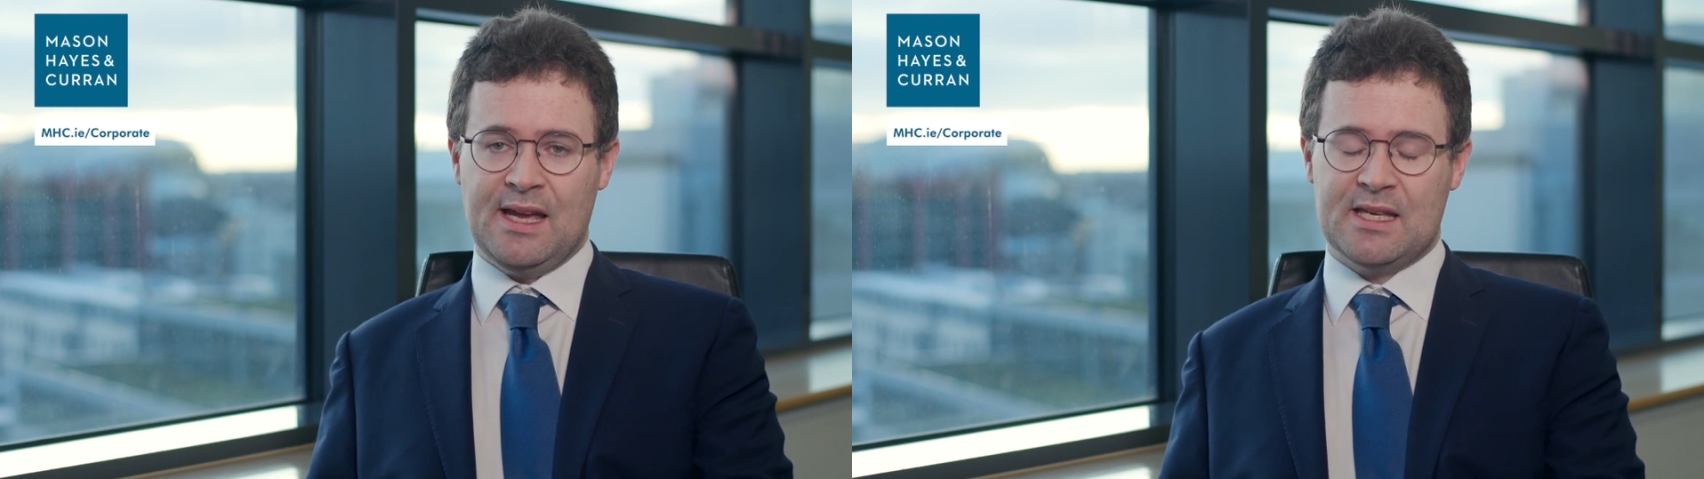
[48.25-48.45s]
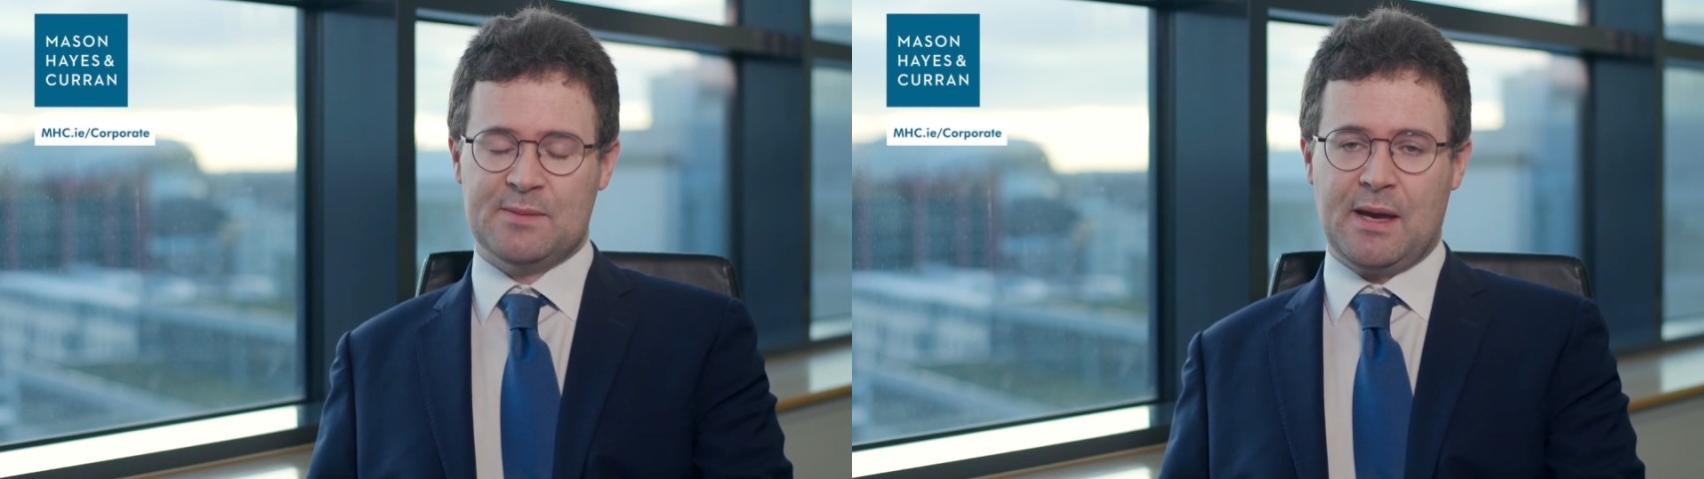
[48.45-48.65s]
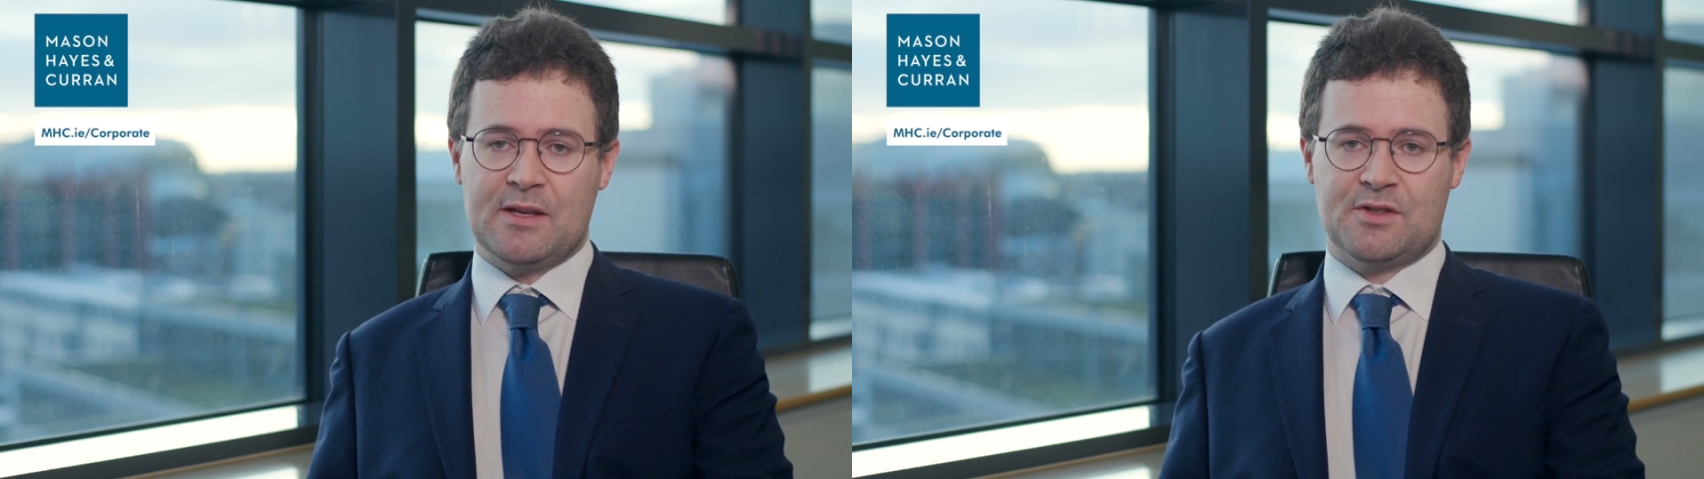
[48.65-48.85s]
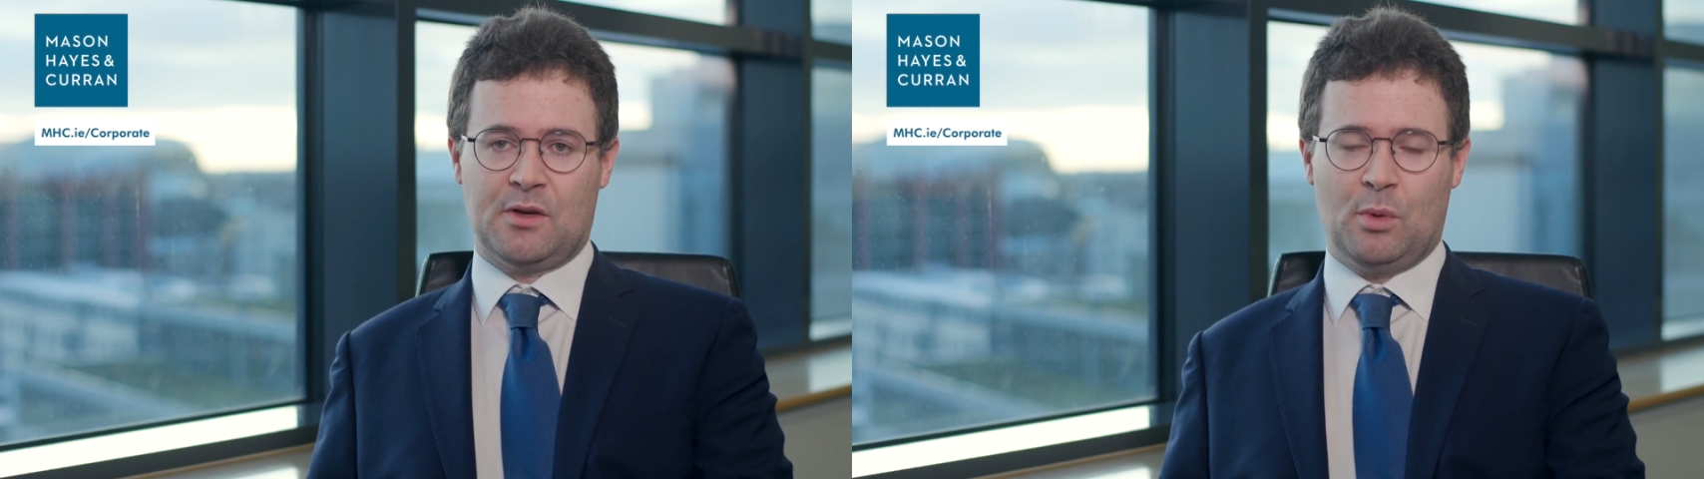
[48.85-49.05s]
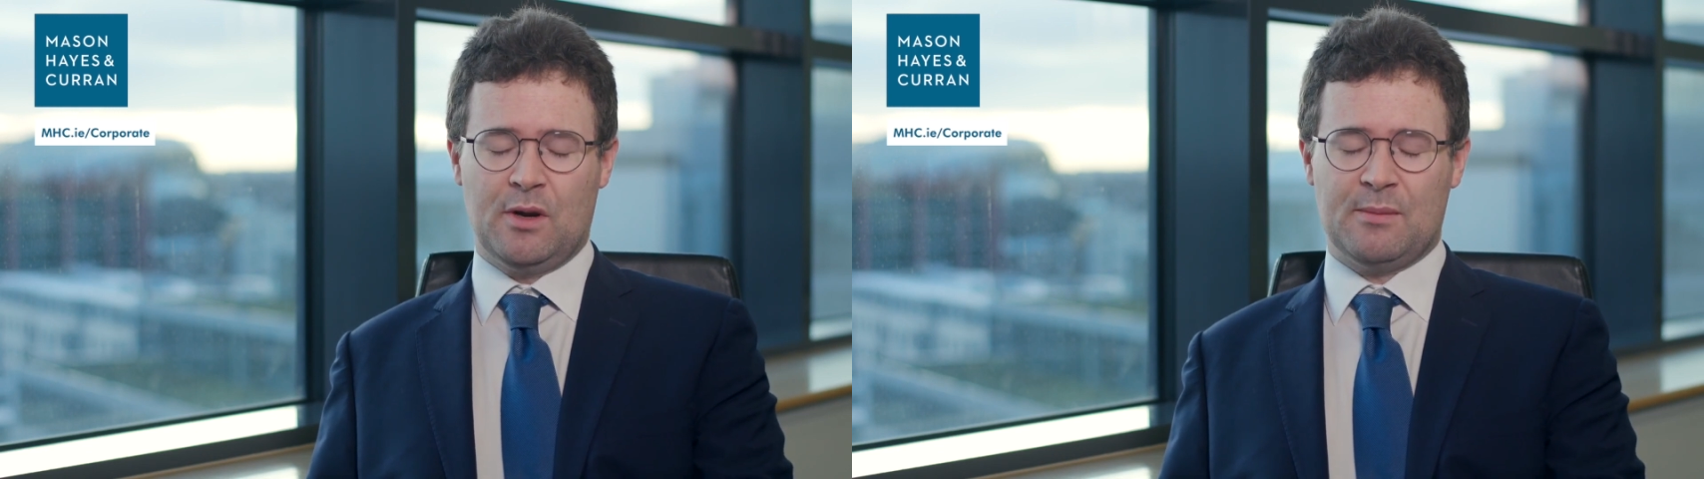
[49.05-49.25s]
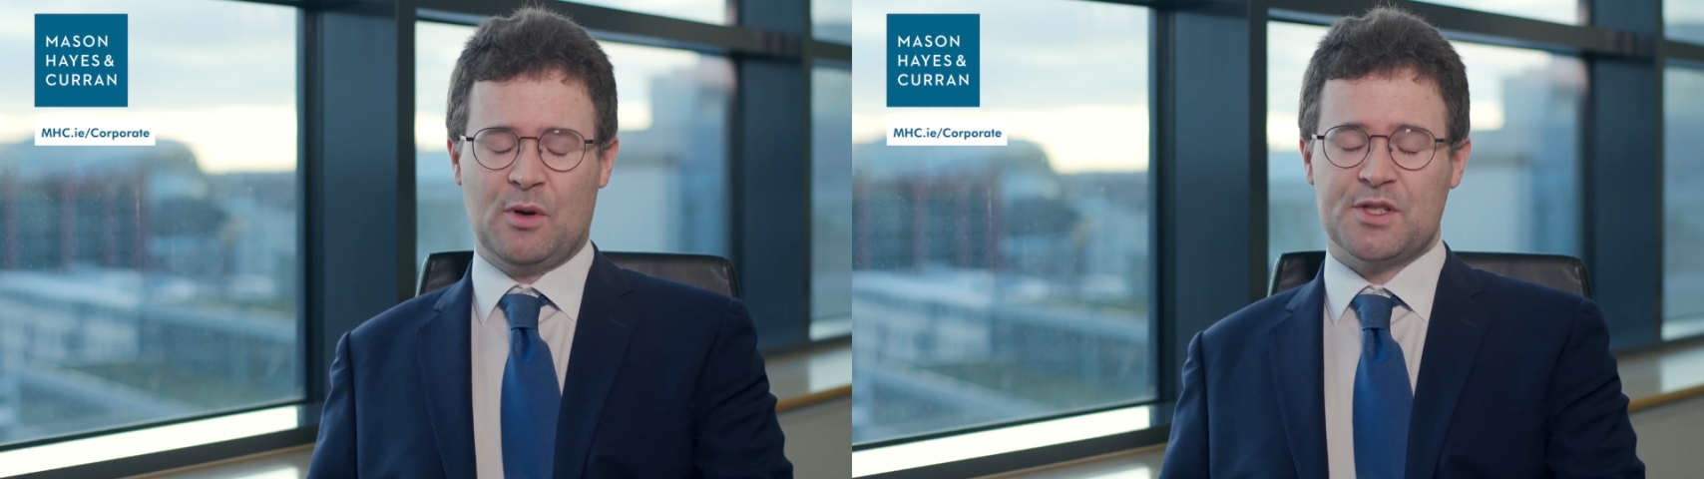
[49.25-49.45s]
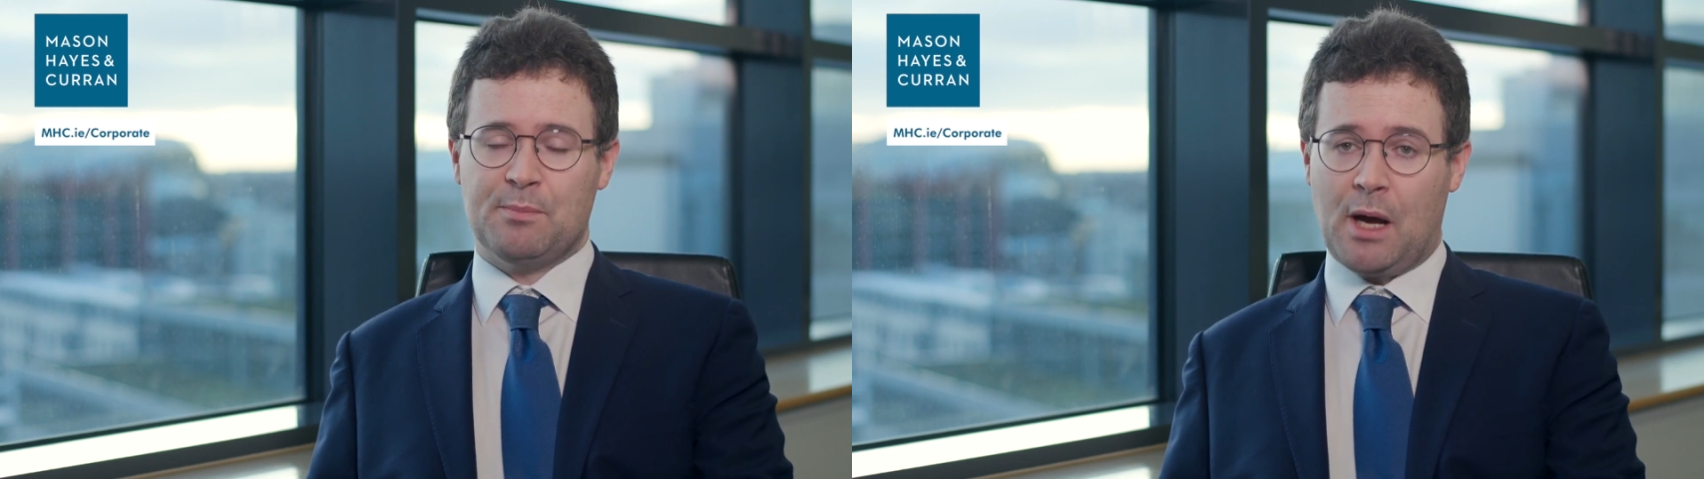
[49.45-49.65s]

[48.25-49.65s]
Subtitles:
is based on one of the most